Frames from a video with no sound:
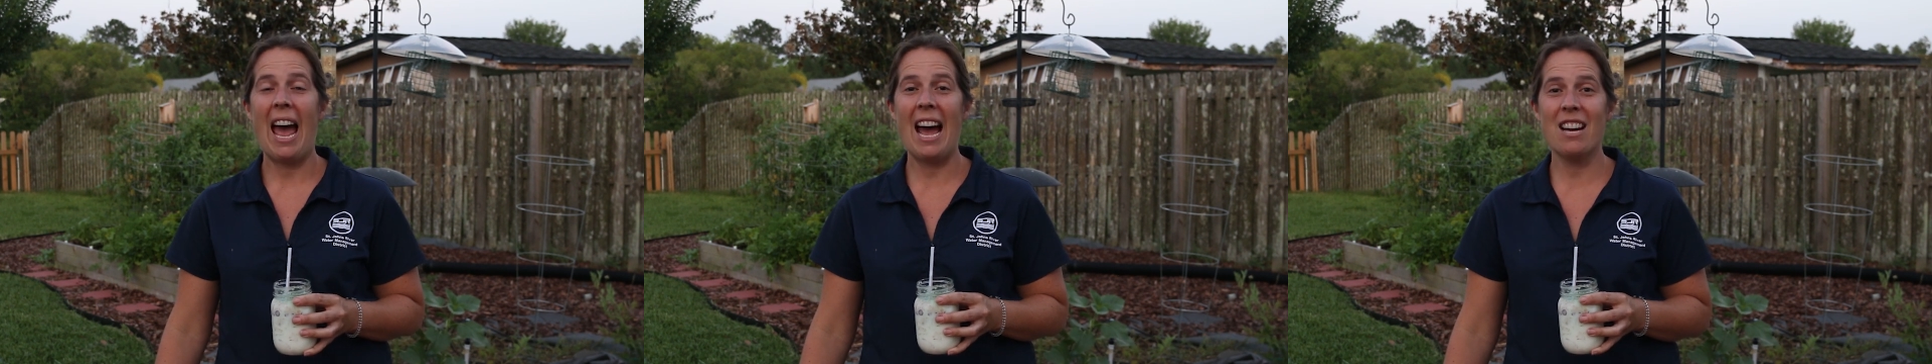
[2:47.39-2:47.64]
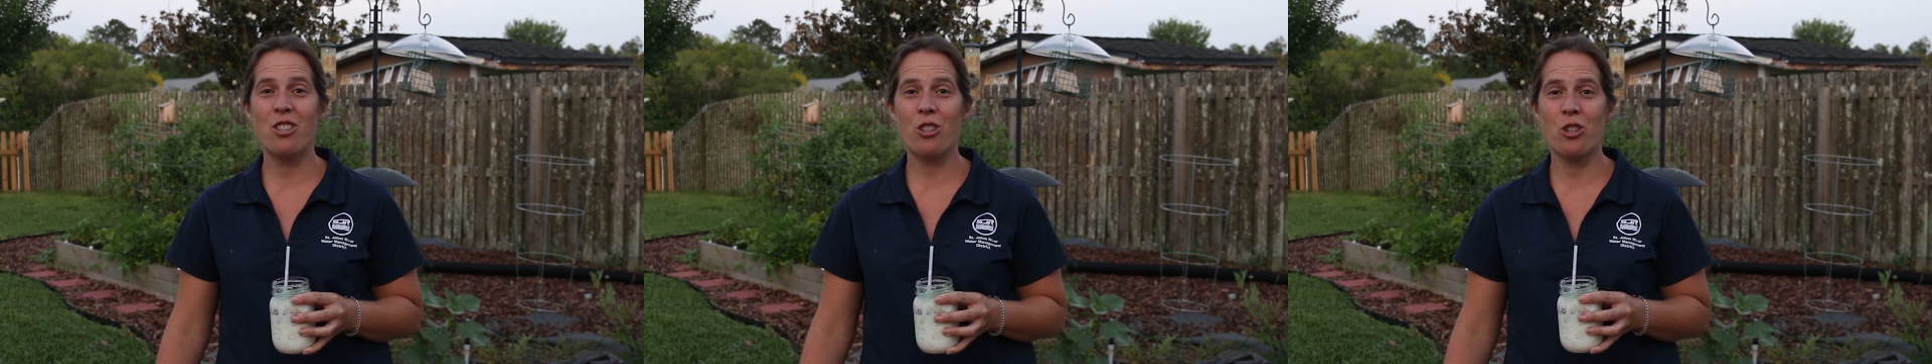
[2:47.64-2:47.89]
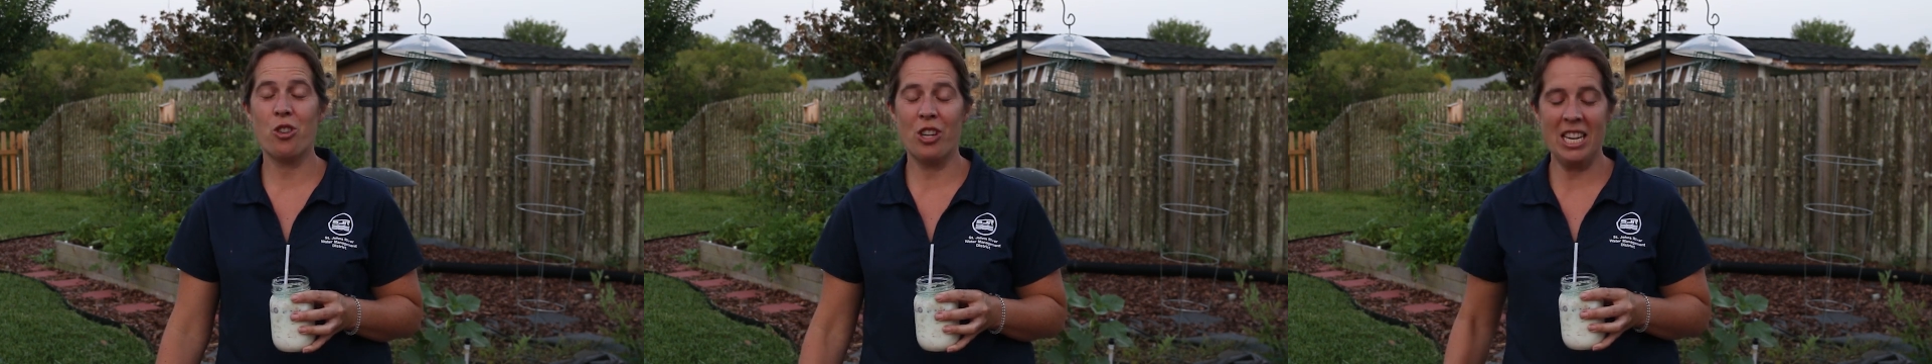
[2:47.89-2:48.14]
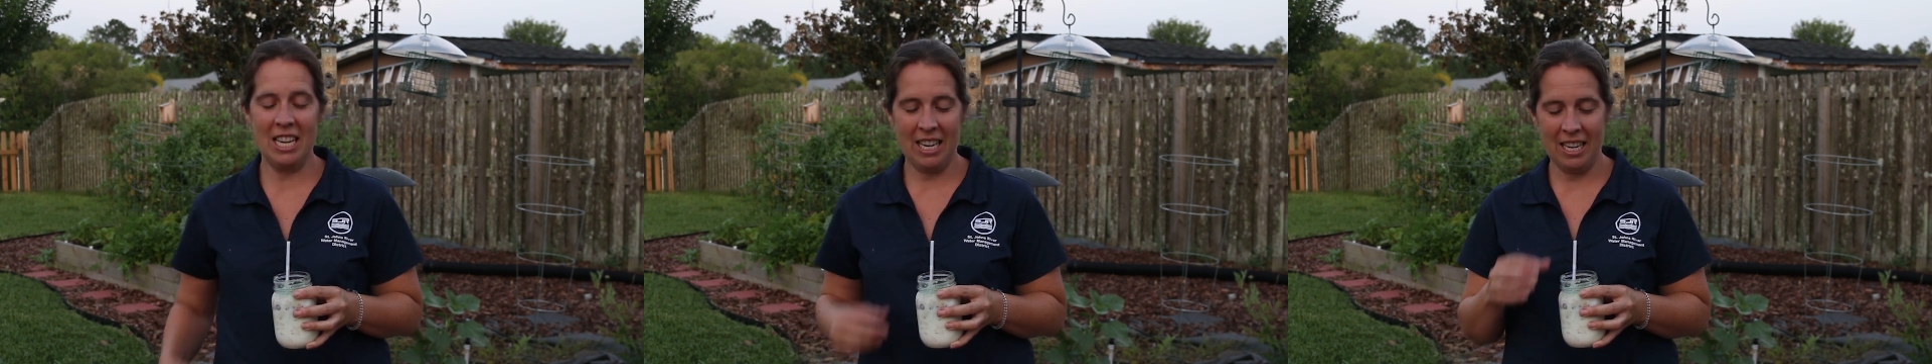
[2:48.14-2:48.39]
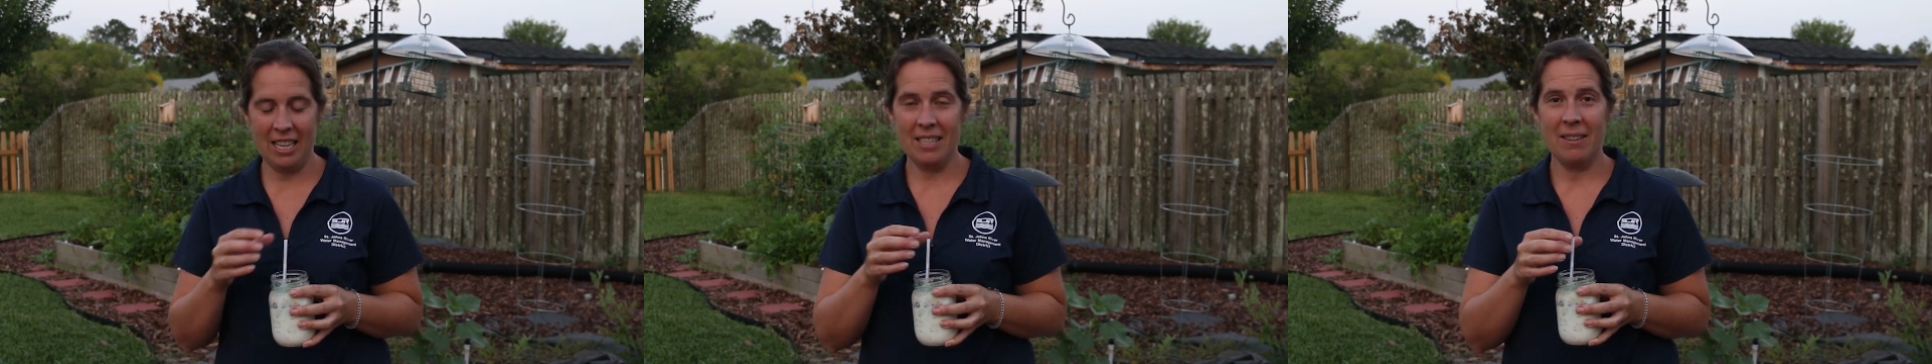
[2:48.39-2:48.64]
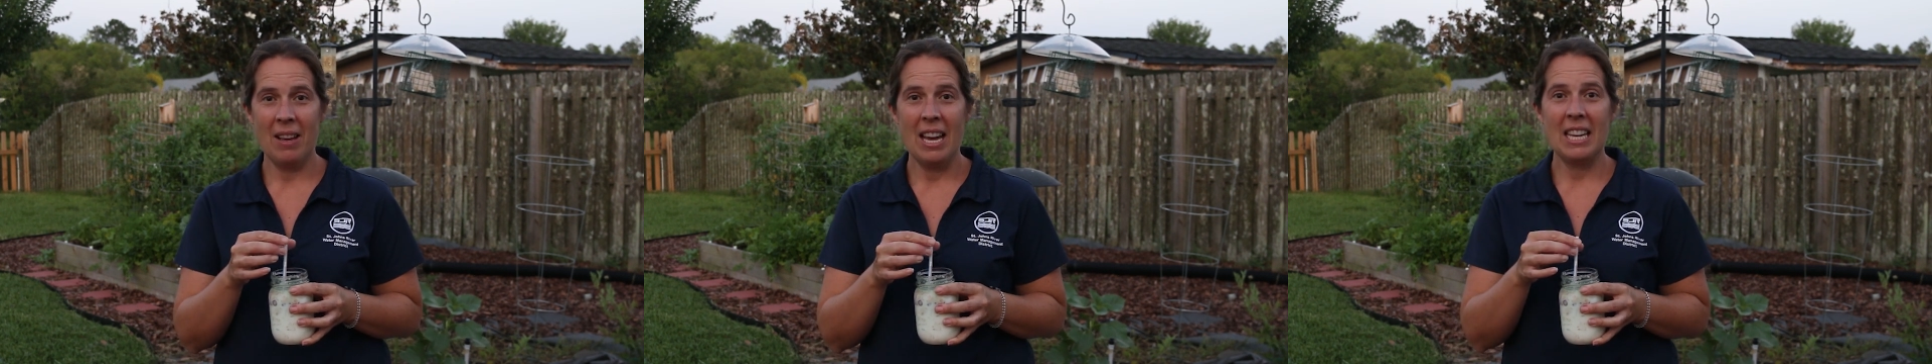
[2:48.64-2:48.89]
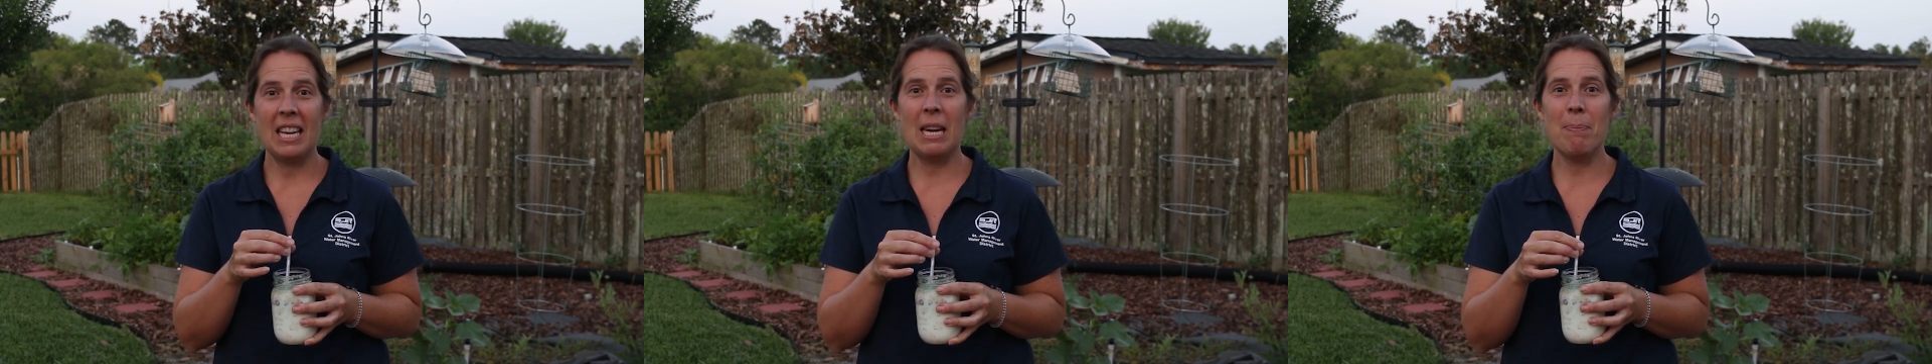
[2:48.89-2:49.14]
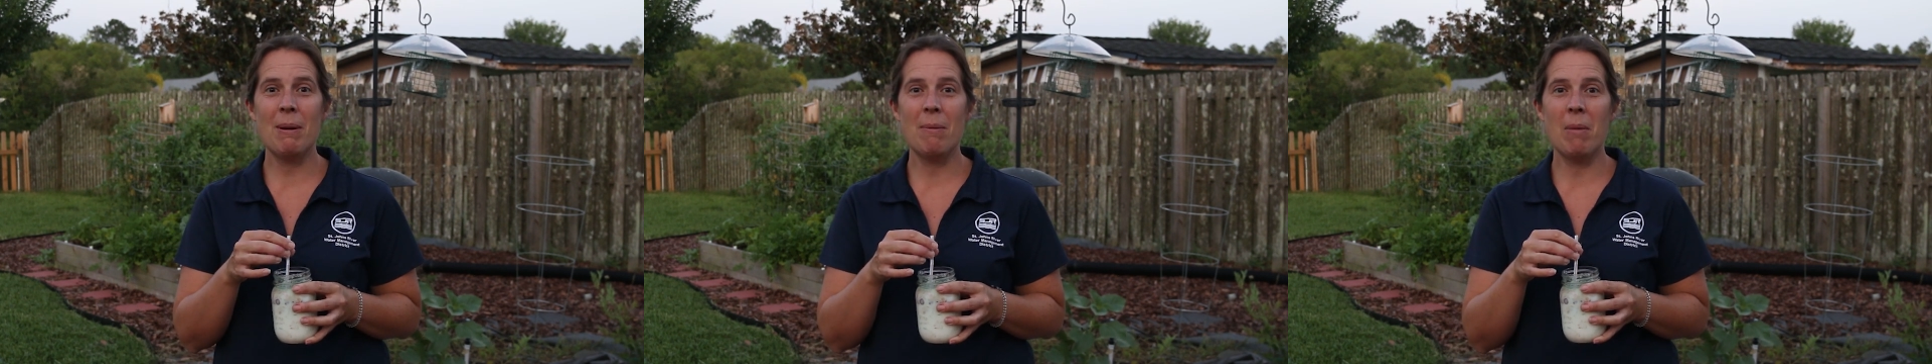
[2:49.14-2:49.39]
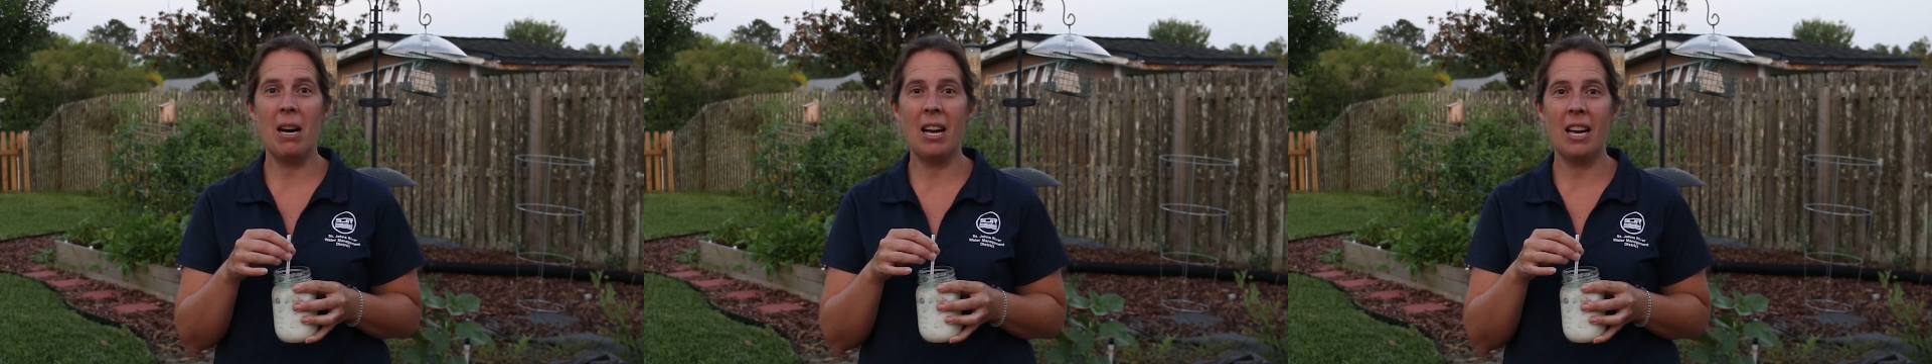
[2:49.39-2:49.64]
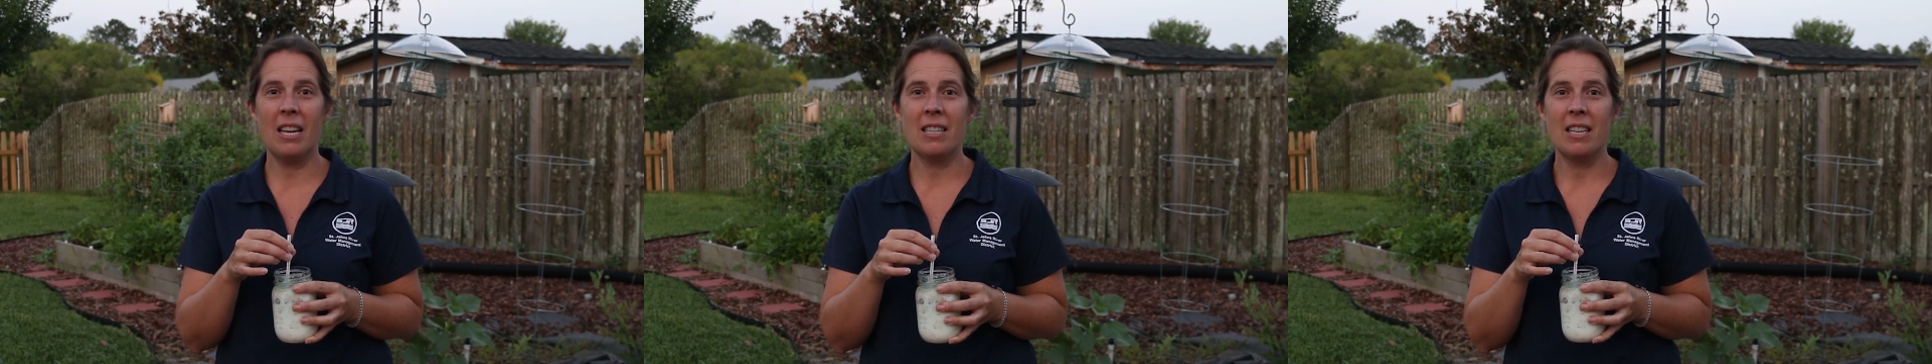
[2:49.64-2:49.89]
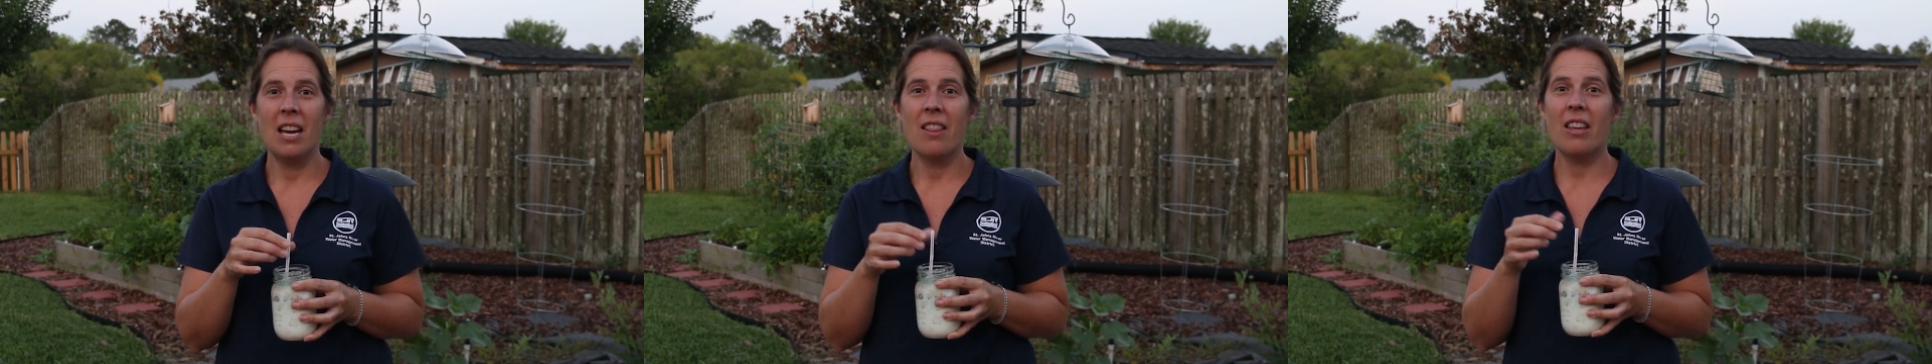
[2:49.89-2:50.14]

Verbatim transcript: As you're drinking it, keep in mind